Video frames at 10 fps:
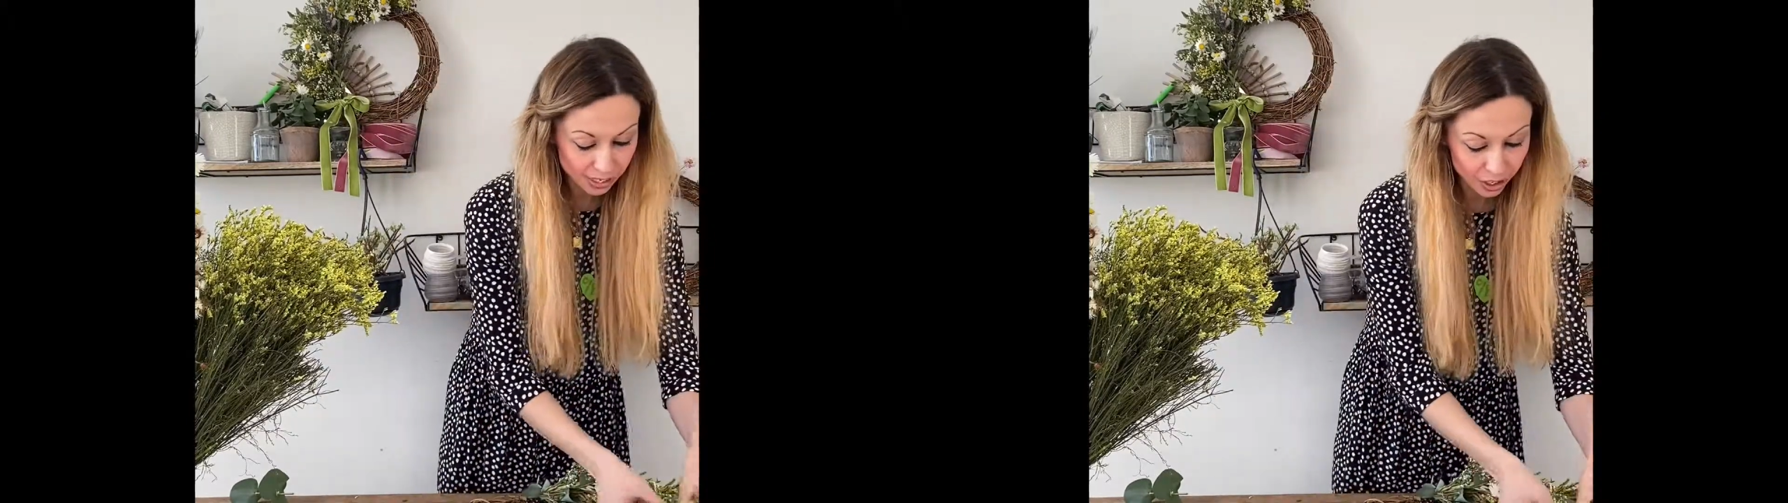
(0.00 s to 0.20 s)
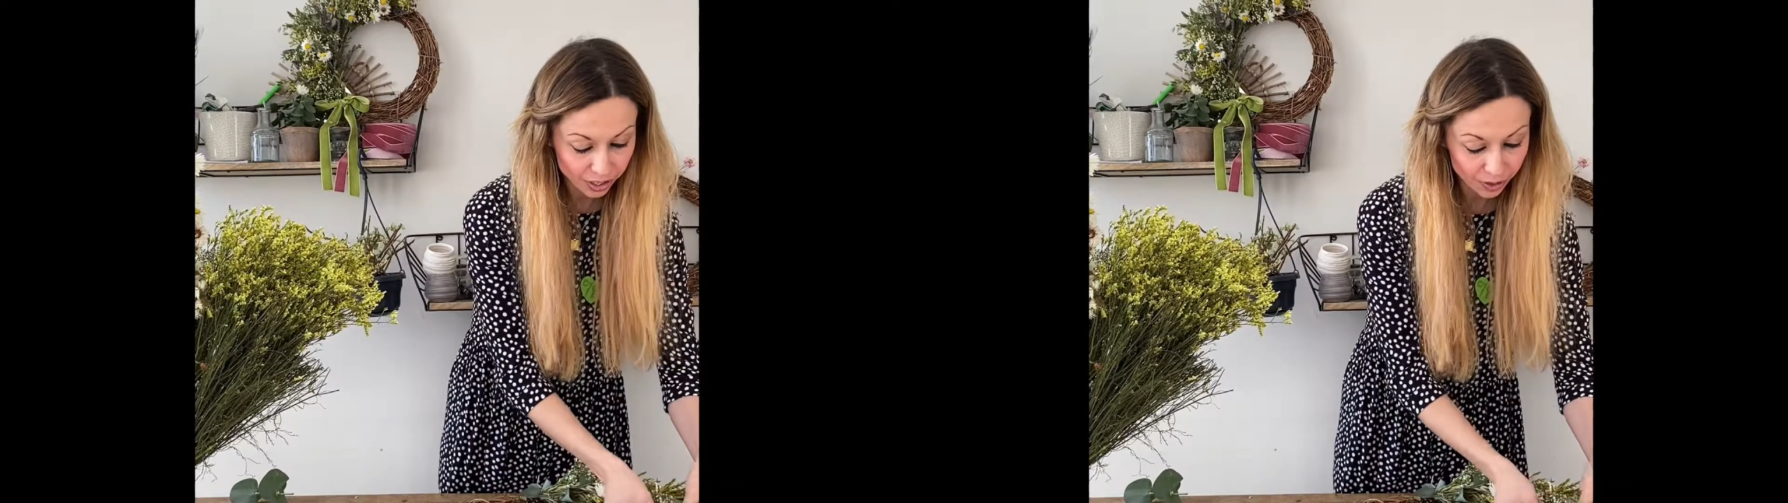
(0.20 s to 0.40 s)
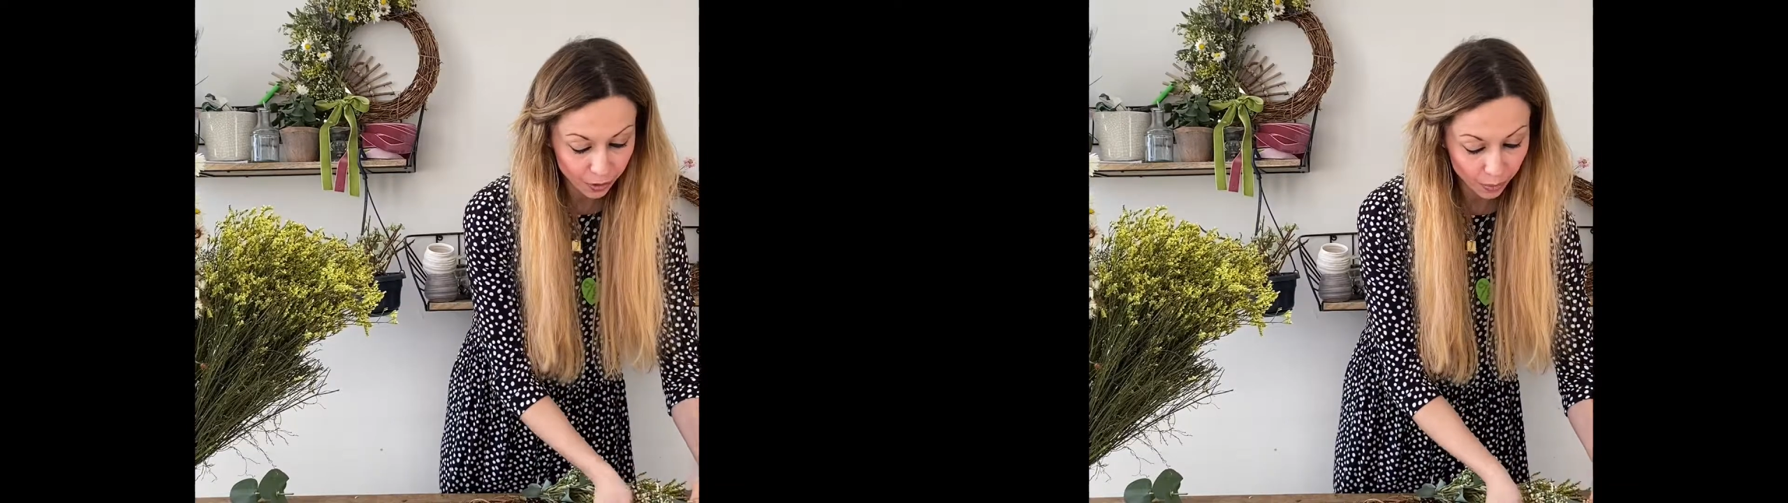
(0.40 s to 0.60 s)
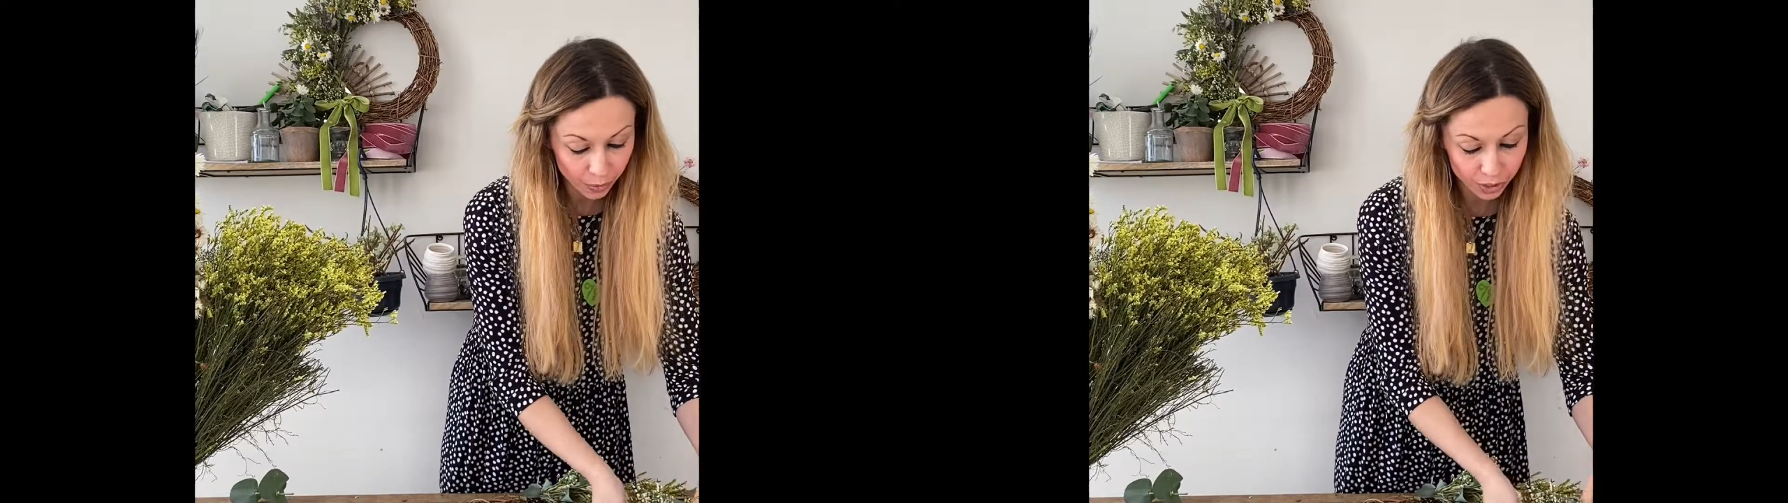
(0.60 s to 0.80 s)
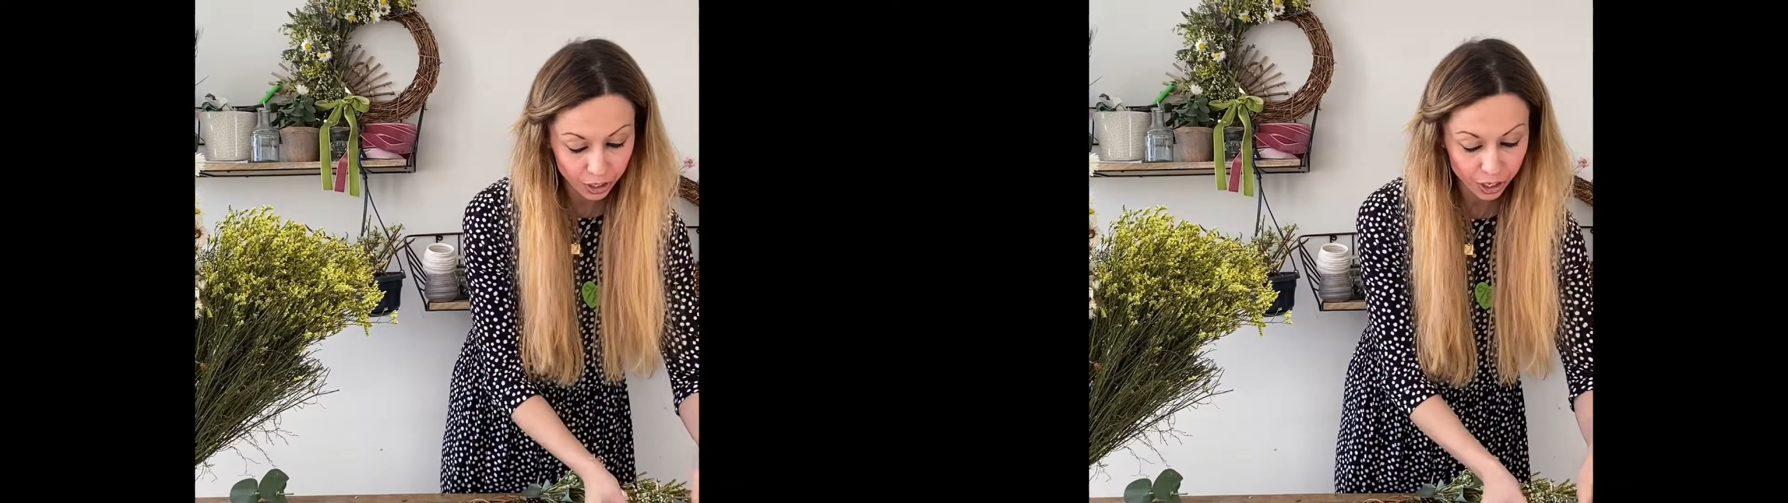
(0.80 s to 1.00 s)
just if you
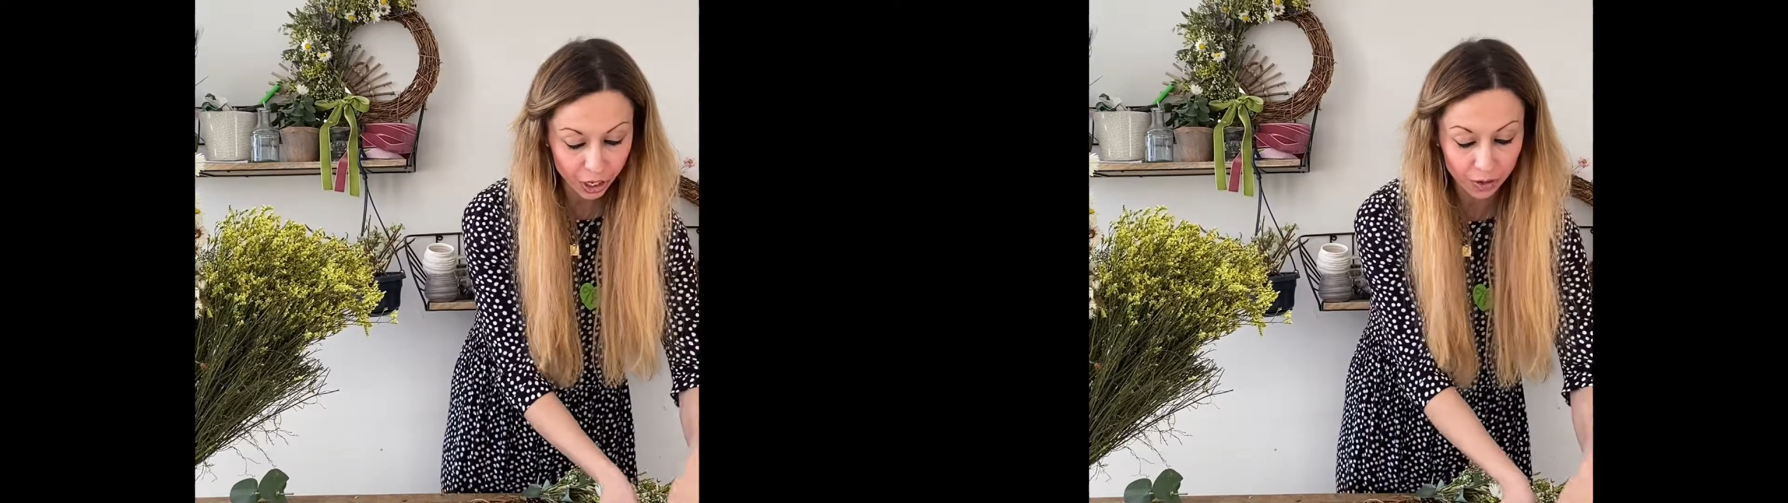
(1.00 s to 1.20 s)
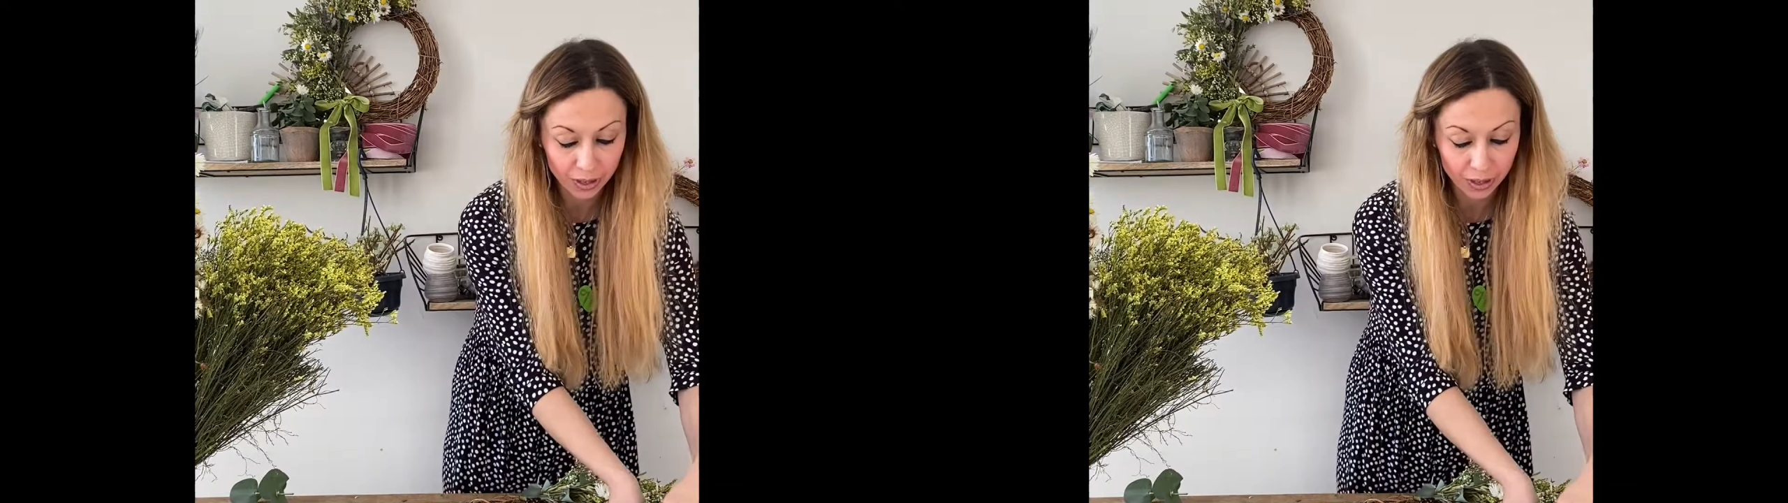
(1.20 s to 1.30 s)
want to, you can